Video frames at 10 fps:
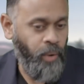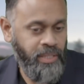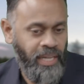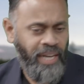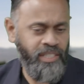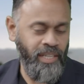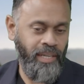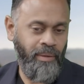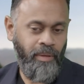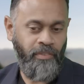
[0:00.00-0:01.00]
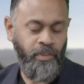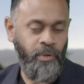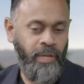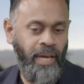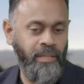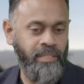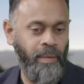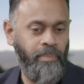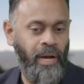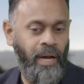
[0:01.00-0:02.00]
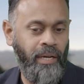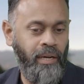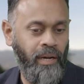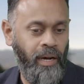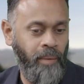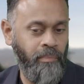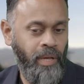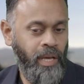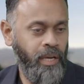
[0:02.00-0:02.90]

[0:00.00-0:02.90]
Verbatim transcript: question. Actually, if you take a step back, um,